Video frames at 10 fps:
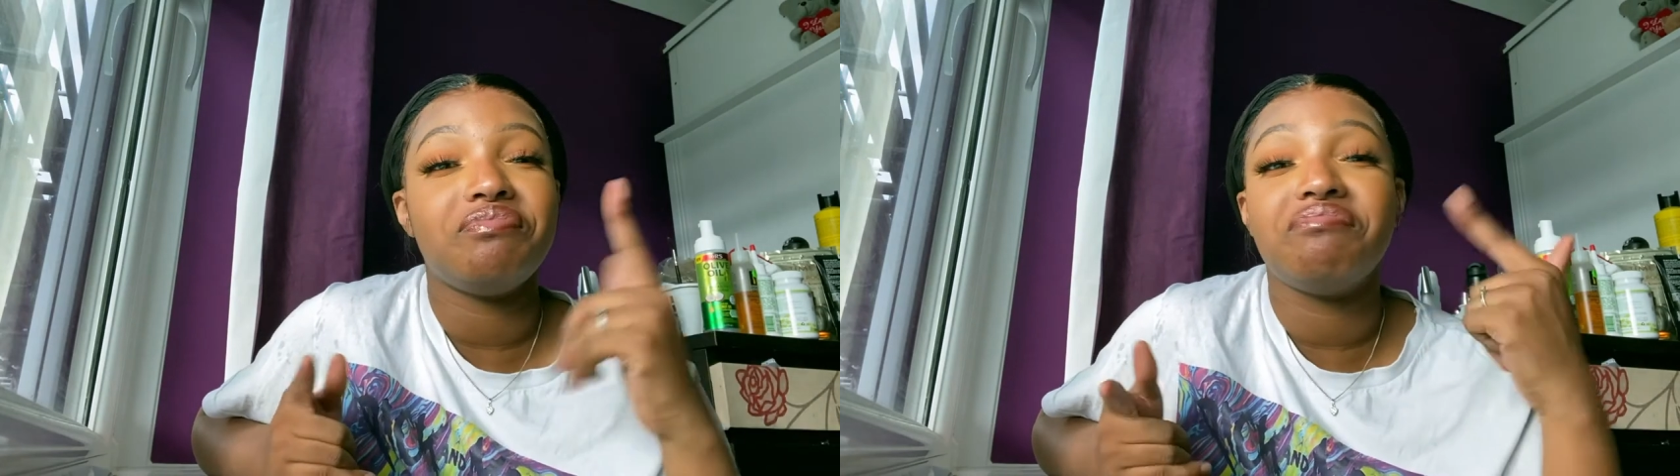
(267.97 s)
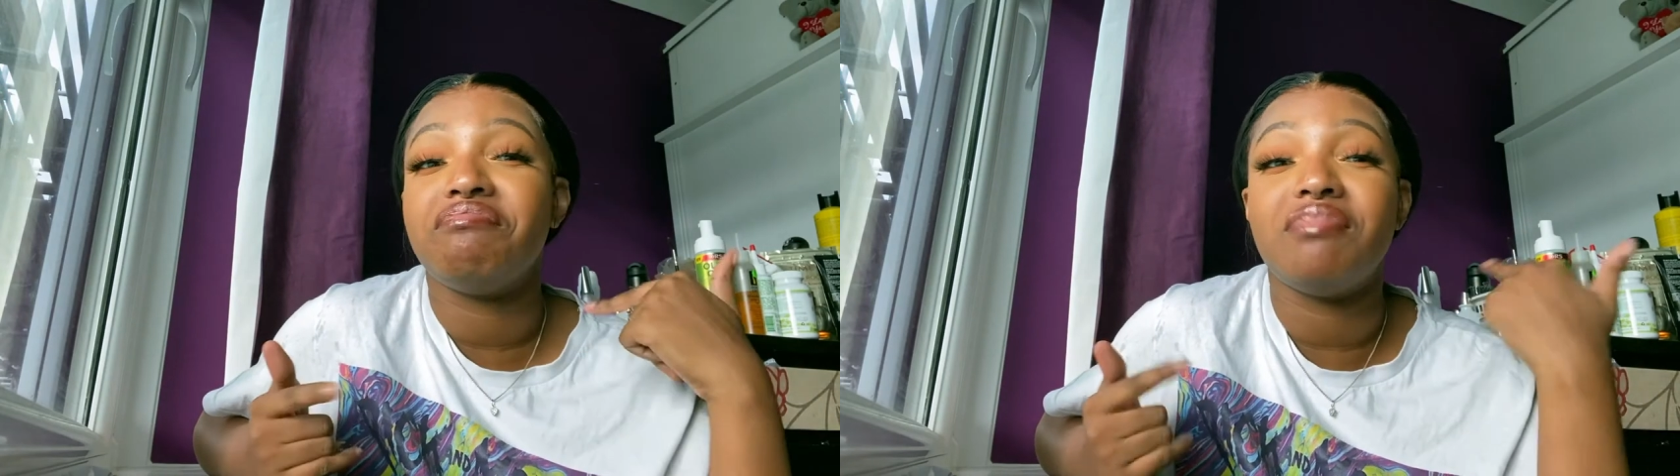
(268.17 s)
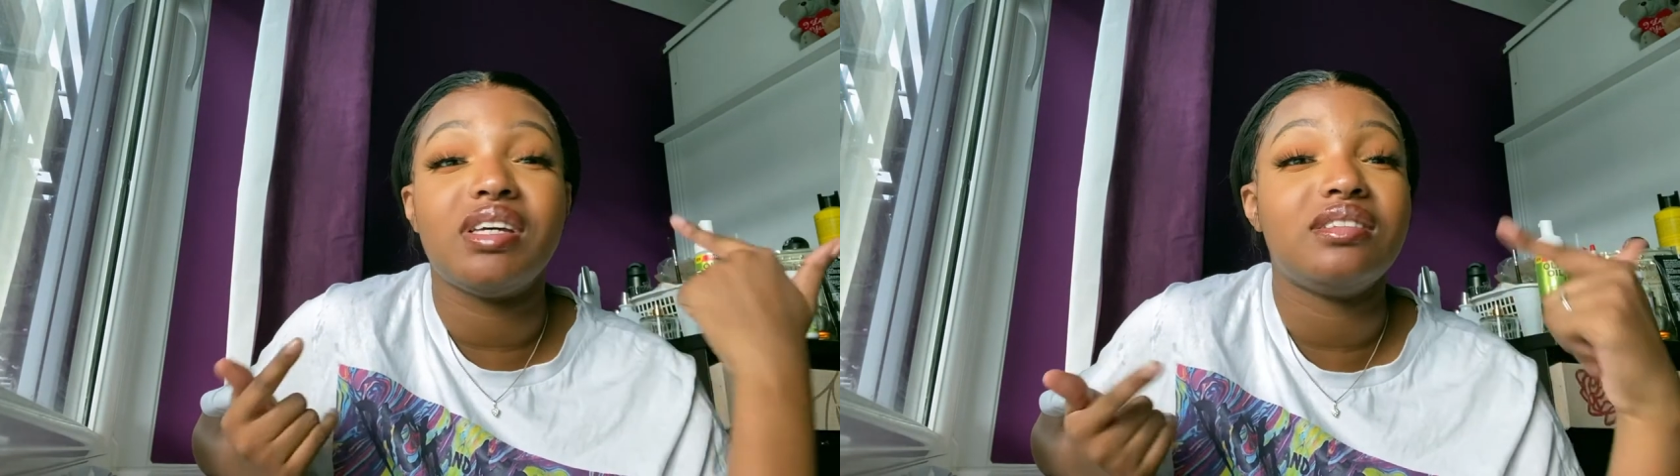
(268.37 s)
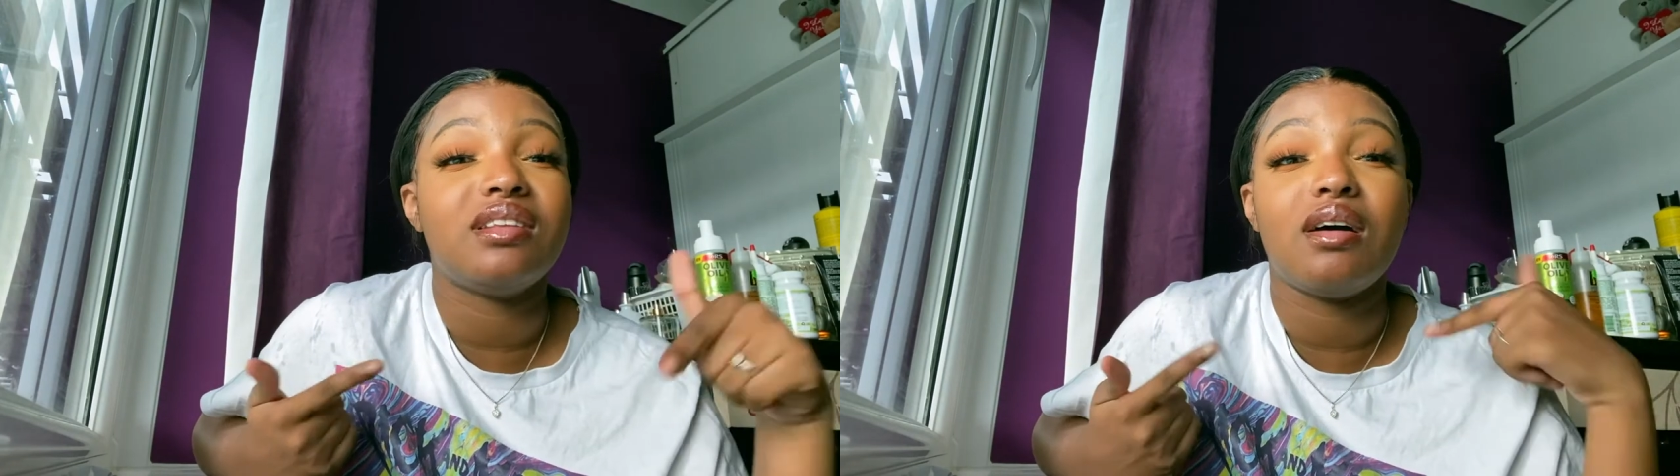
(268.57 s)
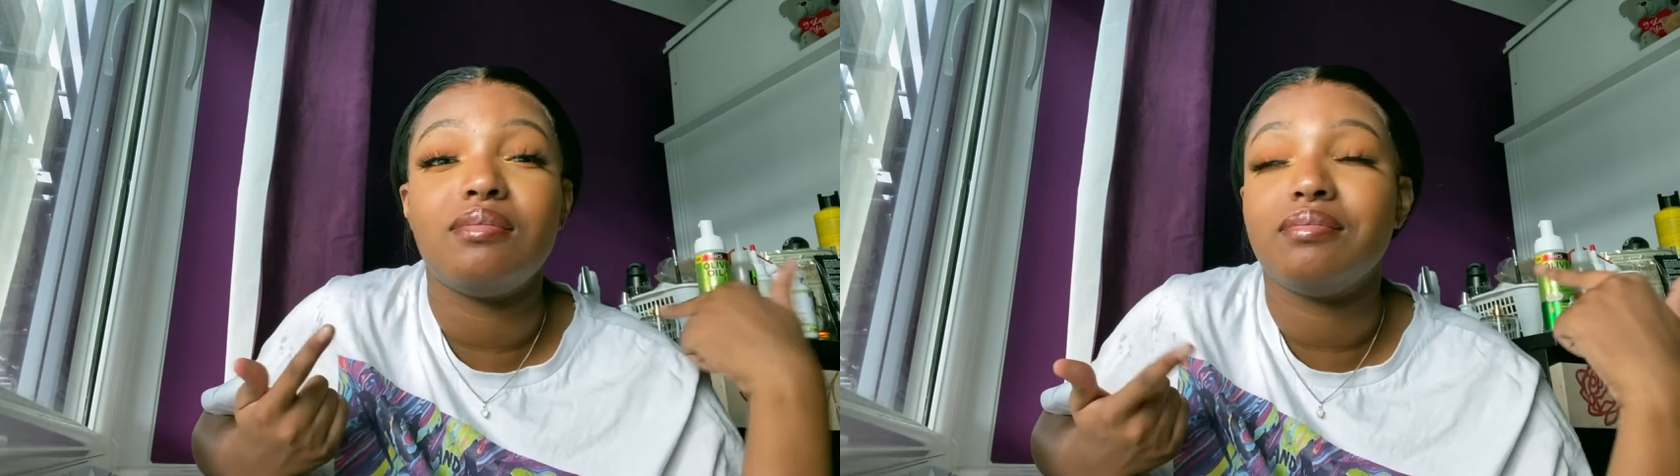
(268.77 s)
messed
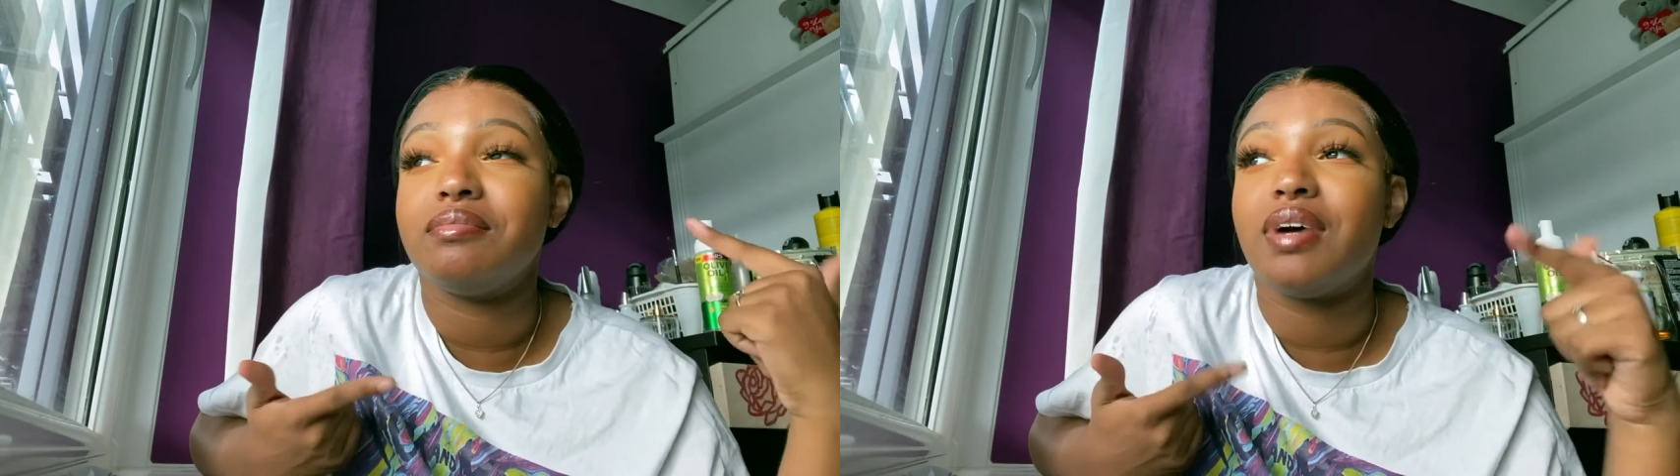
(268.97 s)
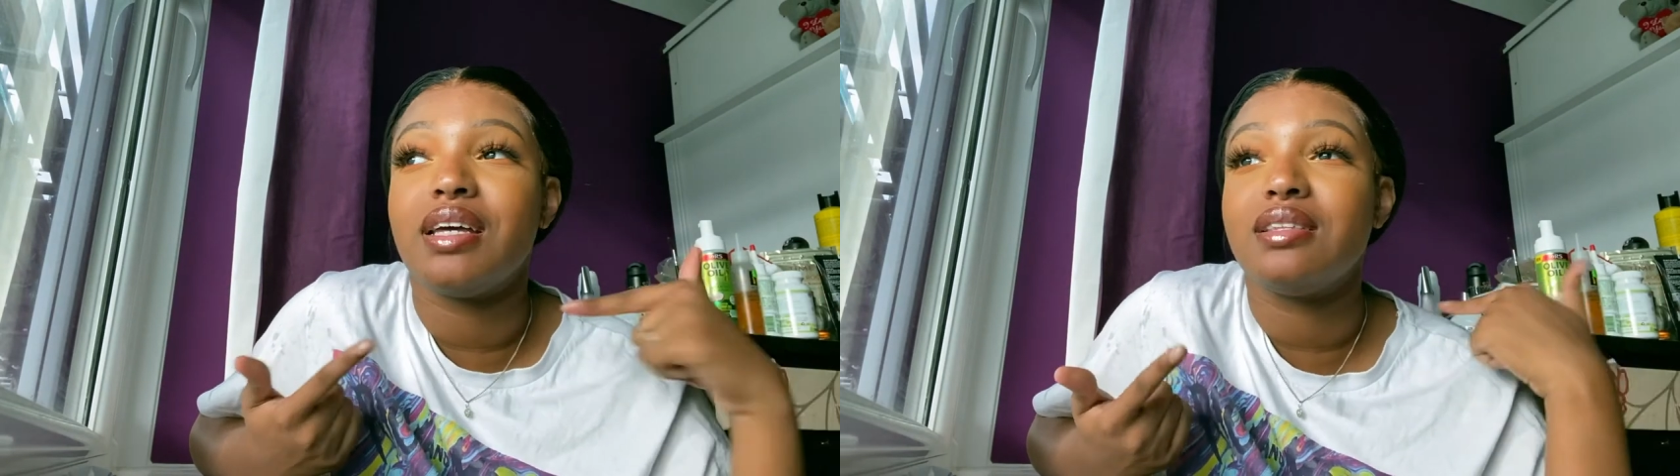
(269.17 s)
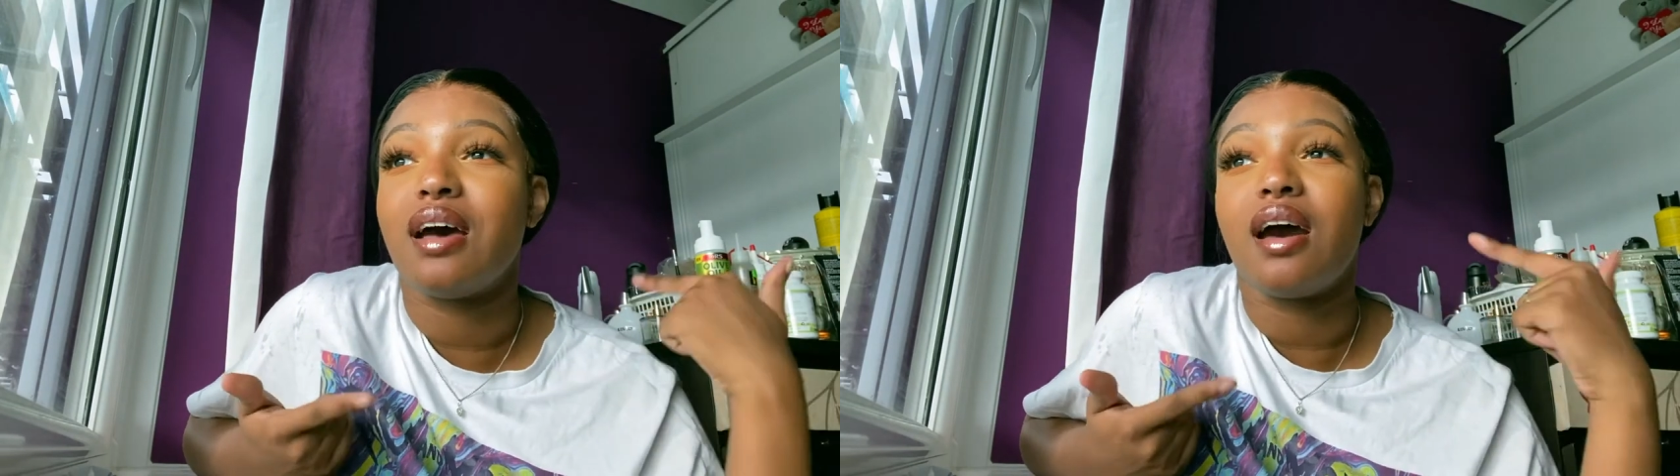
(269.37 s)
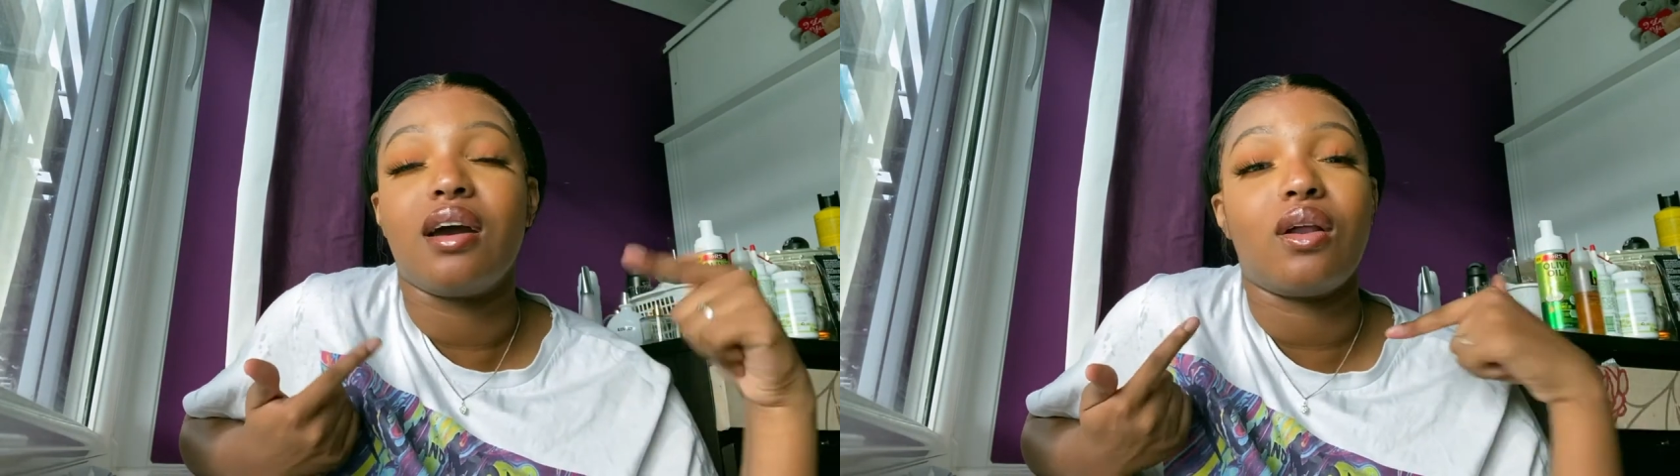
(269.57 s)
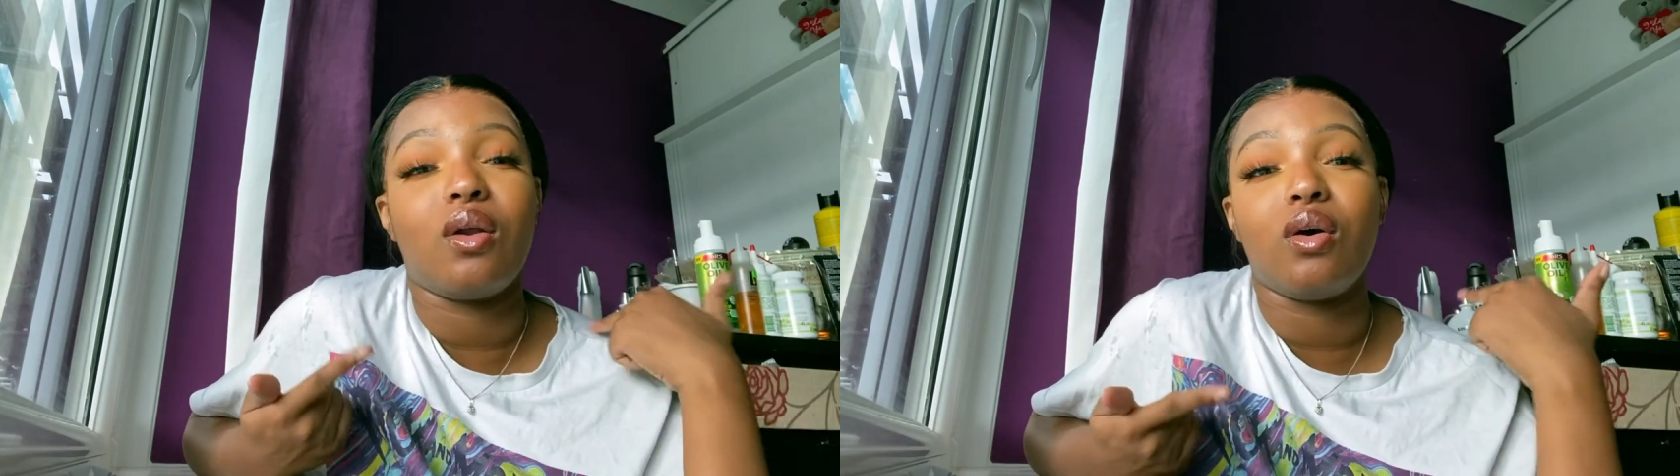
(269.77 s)
up my entire
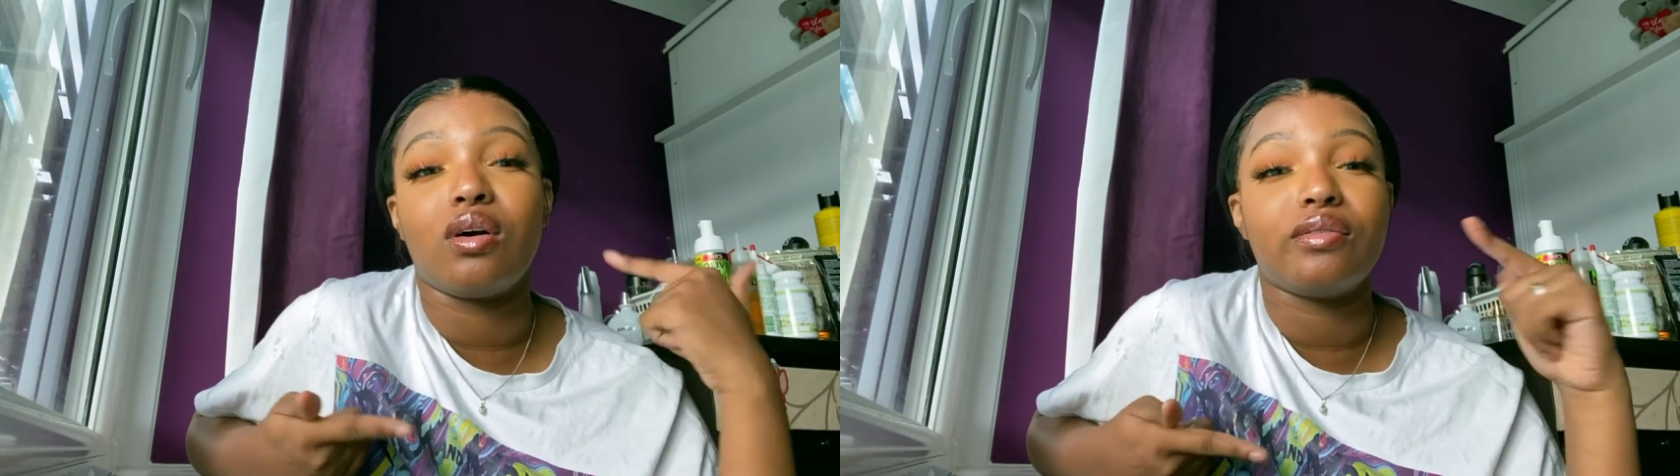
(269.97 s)
clock